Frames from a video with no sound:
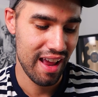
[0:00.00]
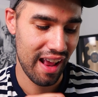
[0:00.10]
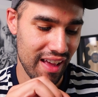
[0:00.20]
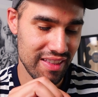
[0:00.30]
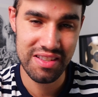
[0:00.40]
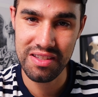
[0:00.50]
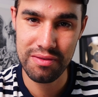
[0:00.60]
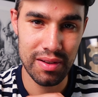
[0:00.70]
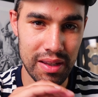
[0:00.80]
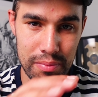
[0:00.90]
And this is
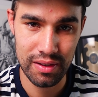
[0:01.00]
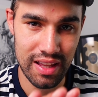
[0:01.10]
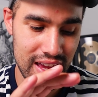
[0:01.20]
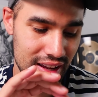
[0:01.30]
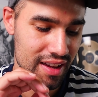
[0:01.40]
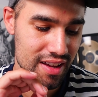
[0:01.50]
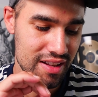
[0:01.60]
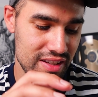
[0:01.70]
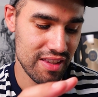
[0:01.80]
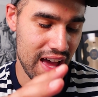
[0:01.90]
really playing
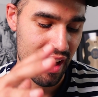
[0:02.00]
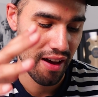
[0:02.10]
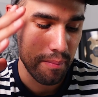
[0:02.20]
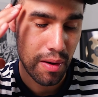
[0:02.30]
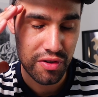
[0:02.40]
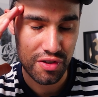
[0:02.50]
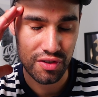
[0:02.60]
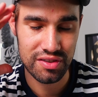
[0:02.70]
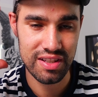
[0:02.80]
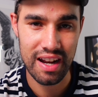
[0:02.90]
to that
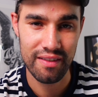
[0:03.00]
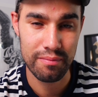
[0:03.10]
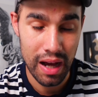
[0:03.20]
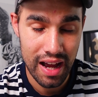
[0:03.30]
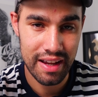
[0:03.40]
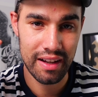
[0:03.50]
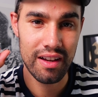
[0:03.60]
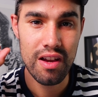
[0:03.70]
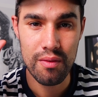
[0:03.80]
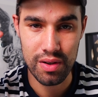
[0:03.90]
emotional side of buying
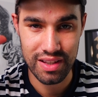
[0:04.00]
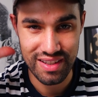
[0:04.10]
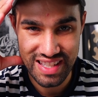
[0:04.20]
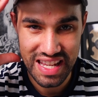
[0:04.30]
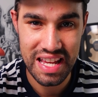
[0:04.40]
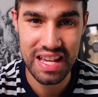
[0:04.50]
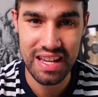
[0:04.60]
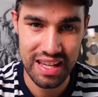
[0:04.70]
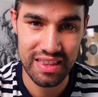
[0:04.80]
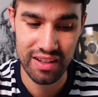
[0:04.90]
where they're seeing
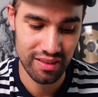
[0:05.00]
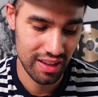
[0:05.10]
it in their